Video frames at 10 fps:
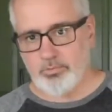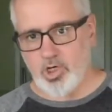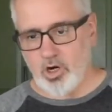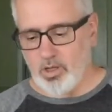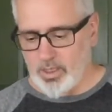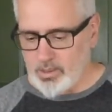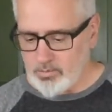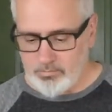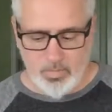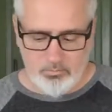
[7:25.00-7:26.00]
Garlic.
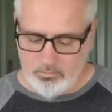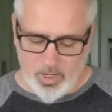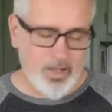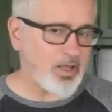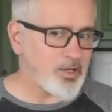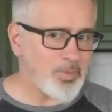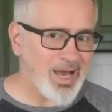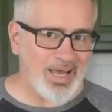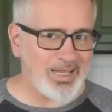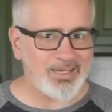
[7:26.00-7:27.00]
I like
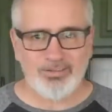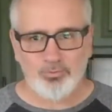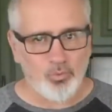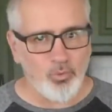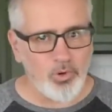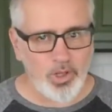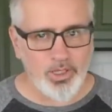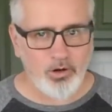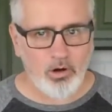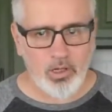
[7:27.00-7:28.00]
mine really
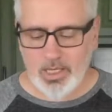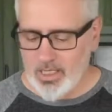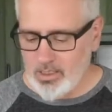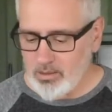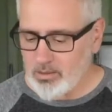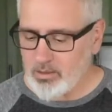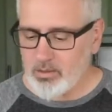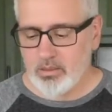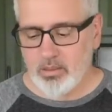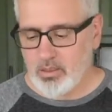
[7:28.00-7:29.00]
garlicky,
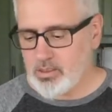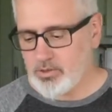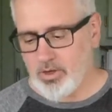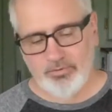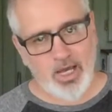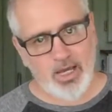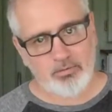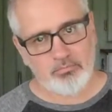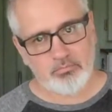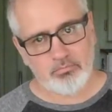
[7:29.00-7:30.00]
so I've
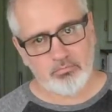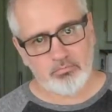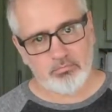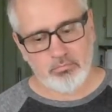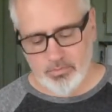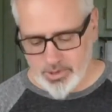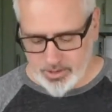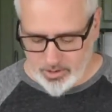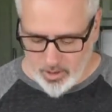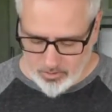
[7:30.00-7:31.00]
got
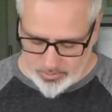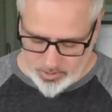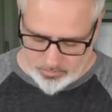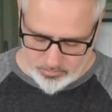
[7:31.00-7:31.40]
6 cloves.